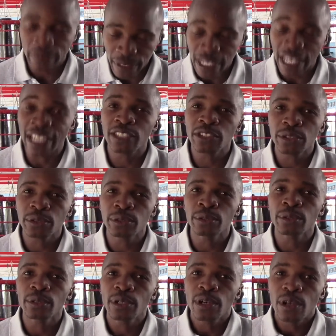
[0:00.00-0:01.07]
like
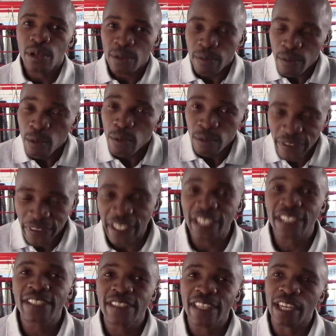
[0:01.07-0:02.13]
to
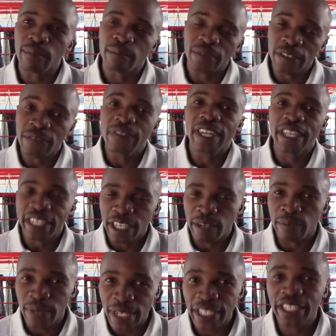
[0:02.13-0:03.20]
thank them if they
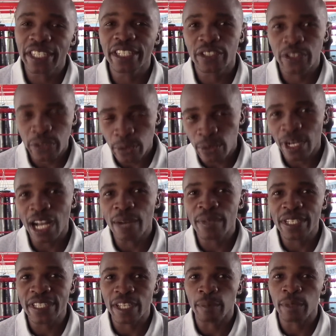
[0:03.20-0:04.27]
can make it to come
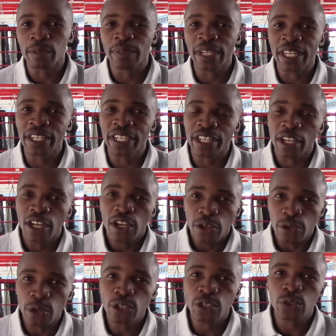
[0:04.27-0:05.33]
and support. And
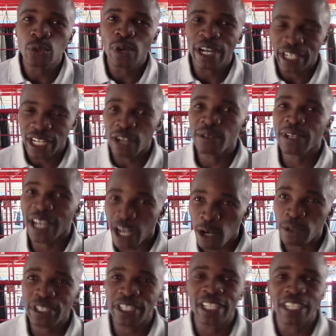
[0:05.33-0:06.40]
those who are around
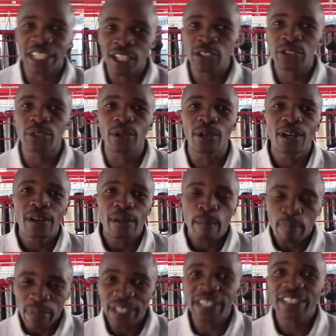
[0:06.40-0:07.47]
Gauteng also,
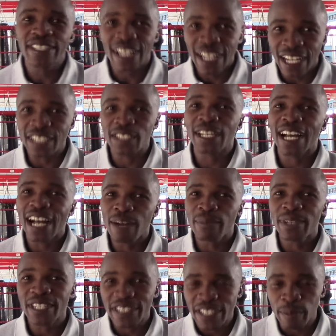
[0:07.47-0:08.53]
please guys, come
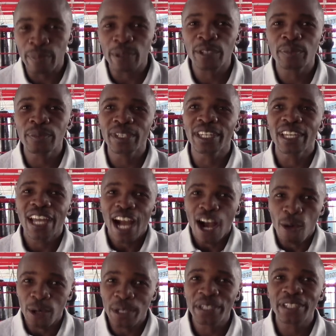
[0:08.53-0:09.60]
and support me. I
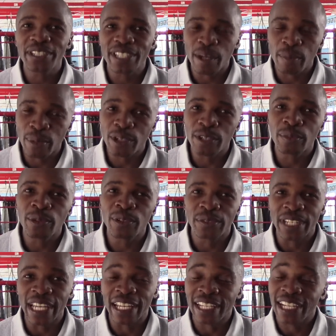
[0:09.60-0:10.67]
won't disappoint you,
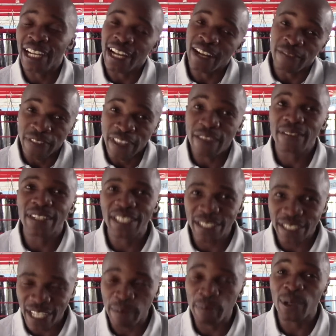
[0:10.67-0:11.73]
like I've never
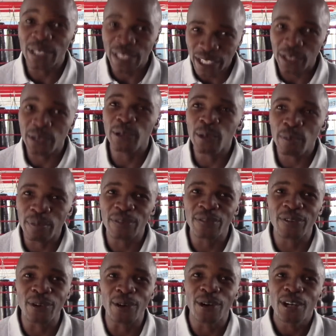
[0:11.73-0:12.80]
disappointed you
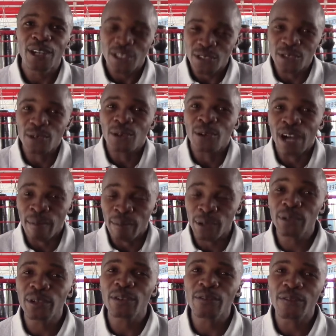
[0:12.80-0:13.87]
before. So I'm
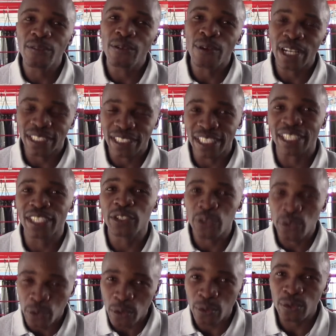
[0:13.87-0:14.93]
looking forward
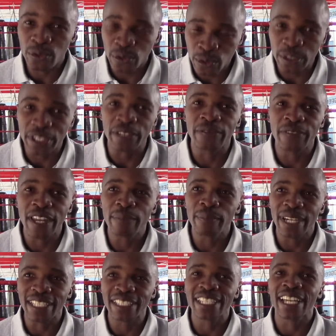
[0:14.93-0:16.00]
to defend
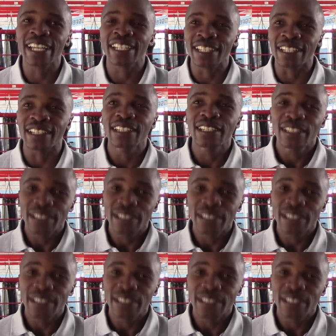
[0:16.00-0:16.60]
my title.